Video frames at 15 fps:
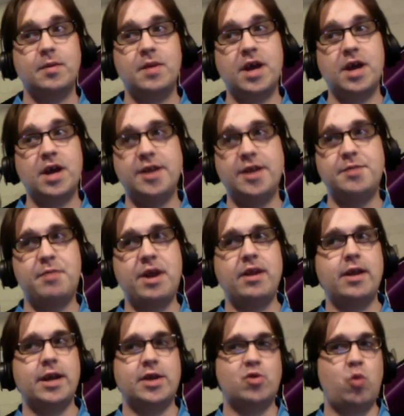It's been
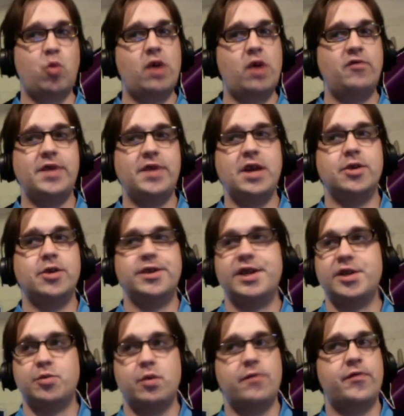like 12 years
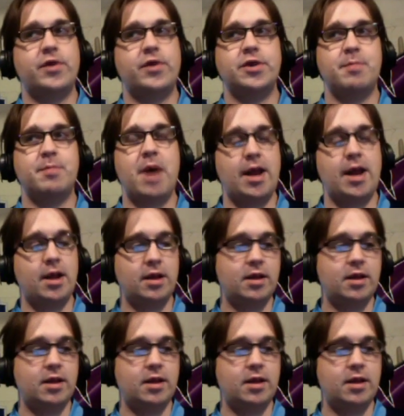since we first met.